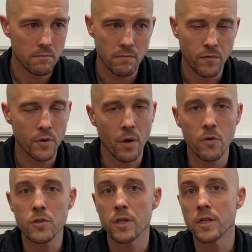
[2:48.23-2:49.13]
for
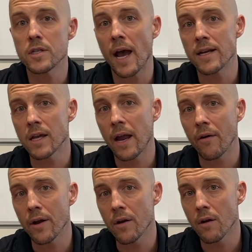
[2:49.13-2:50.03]
those that decide to
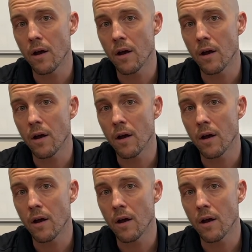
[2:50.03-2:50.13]
carry a,